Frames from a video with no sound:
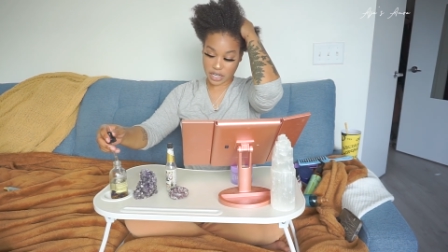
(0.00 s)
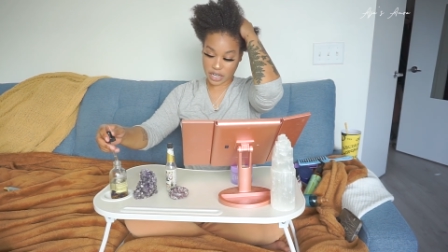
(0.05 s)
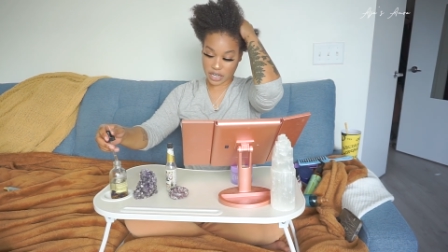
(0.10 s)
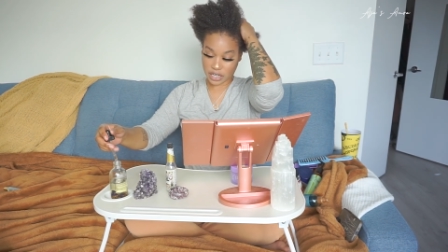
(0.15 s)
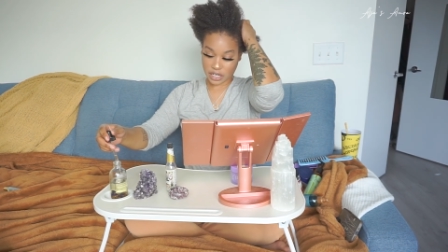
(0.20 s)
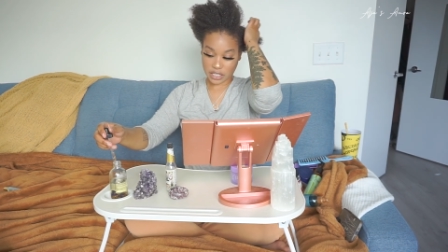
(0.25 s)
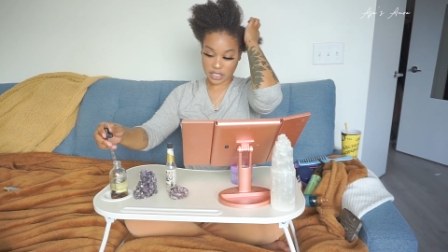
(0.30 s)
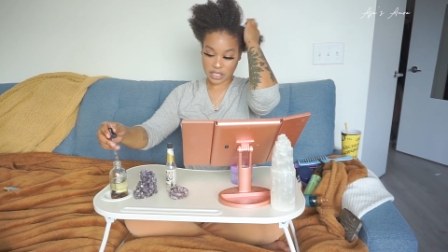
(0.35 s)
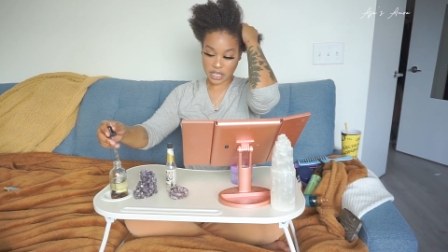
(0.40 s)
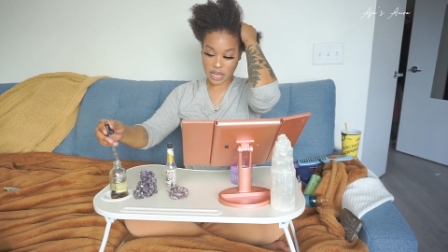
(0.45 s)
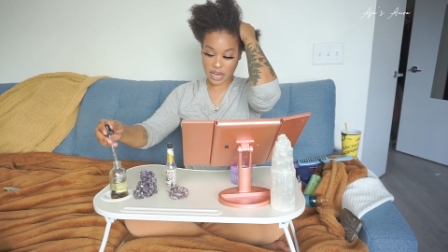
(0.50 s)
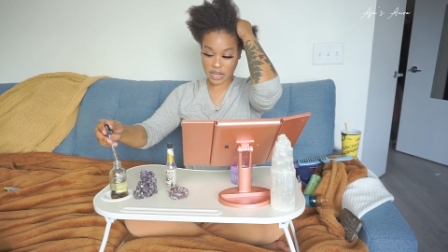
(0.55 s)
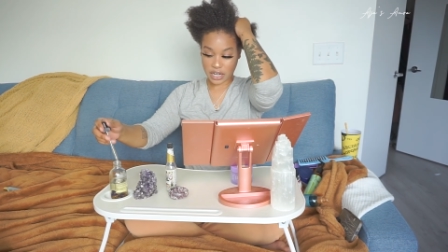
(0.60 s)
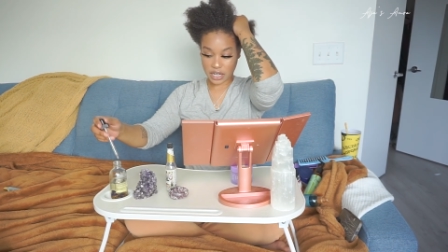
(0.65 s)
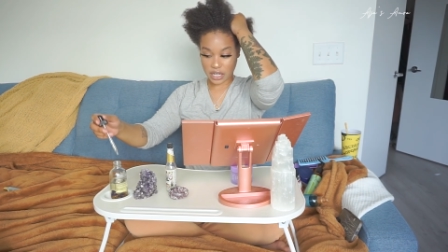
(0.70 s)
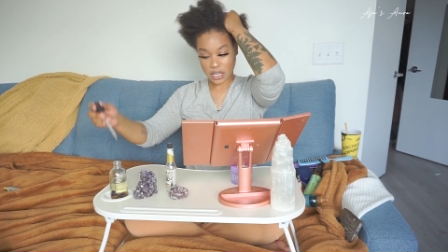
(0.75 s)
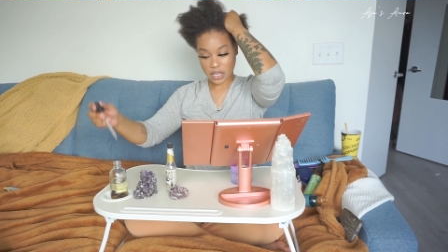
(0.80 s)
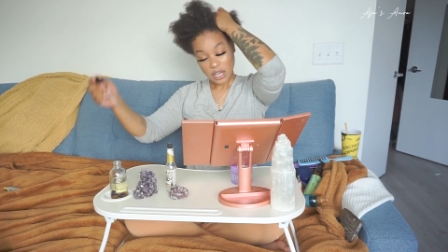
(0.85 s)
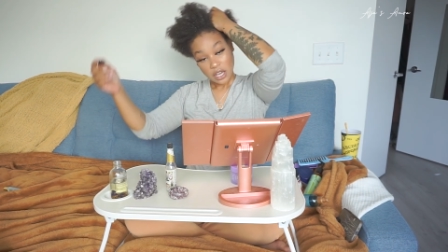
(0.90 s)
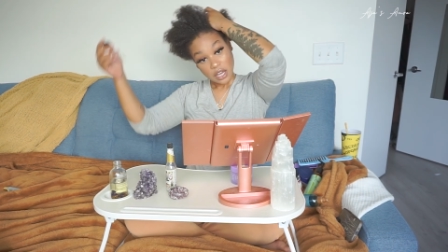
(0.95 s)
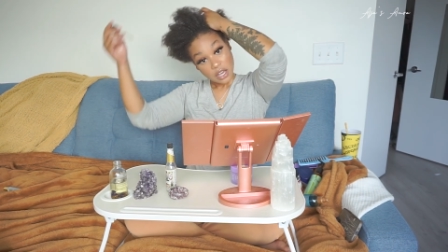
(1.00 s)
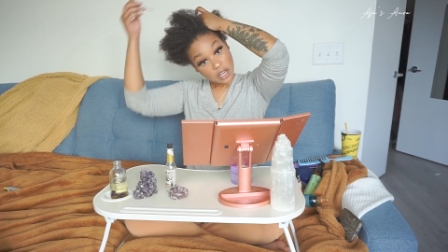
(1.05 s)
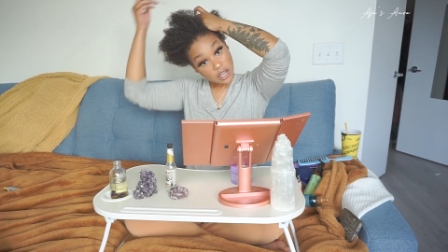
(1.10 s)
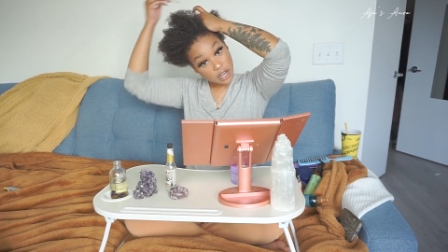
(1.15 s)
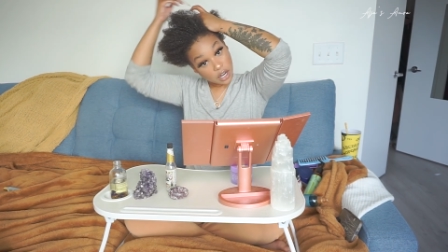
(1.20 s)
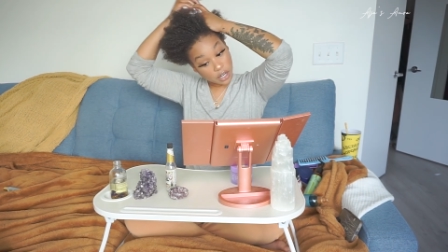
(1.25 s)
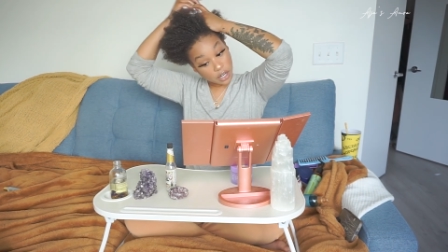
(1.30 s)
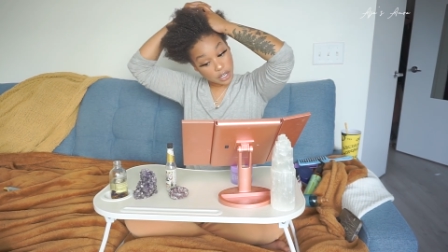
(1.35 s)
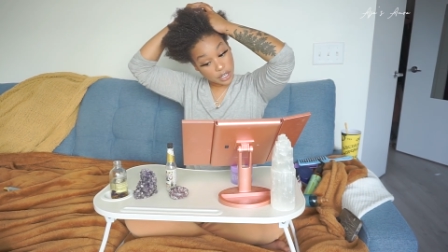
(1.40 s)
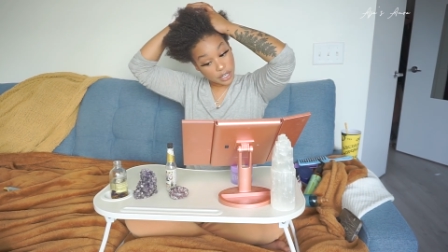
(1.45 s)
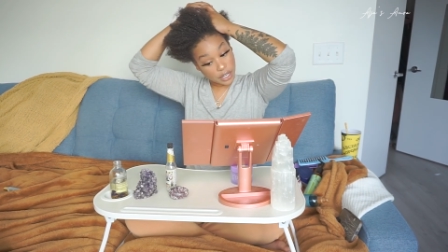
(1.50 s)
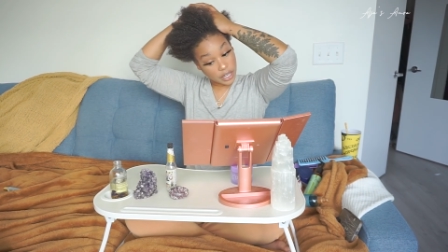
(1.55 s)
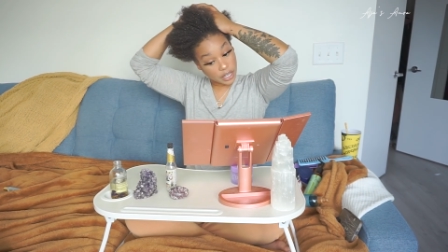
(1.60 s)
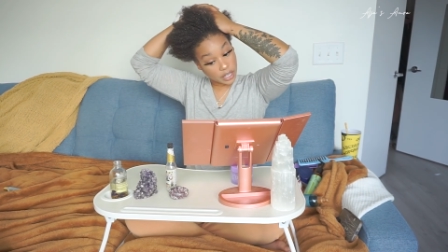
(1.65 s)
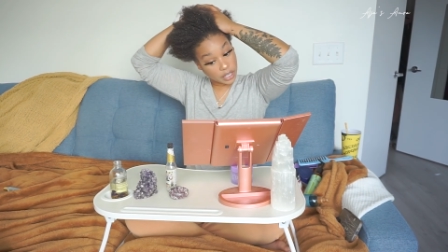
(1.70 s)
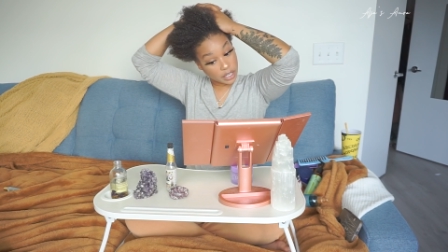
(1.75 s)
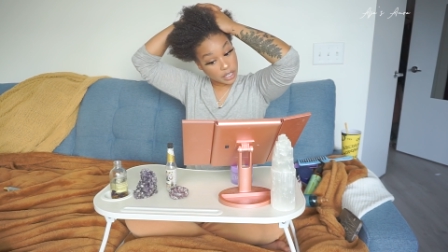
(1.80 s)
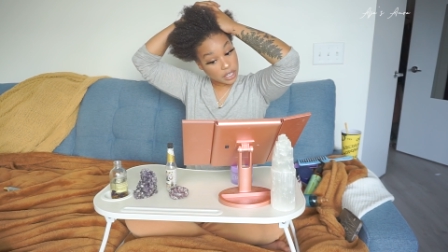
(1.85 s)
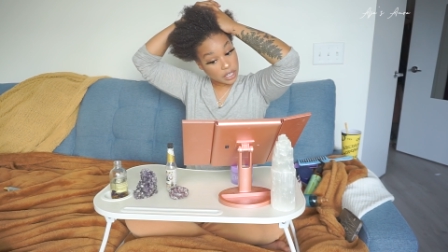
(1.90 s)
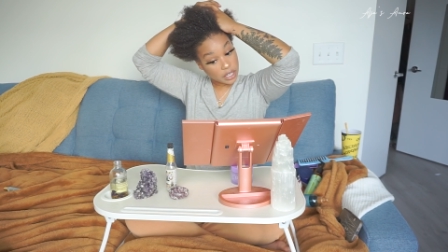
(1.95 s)
and anxiety are
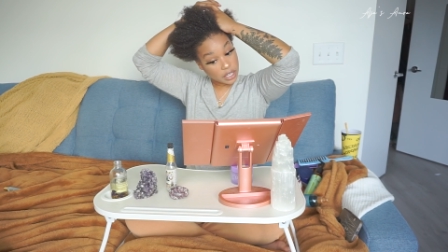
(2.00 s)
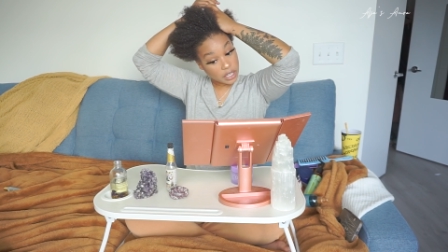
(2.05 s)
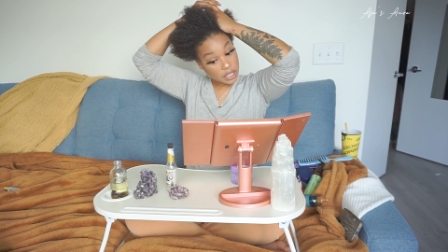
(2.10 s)
a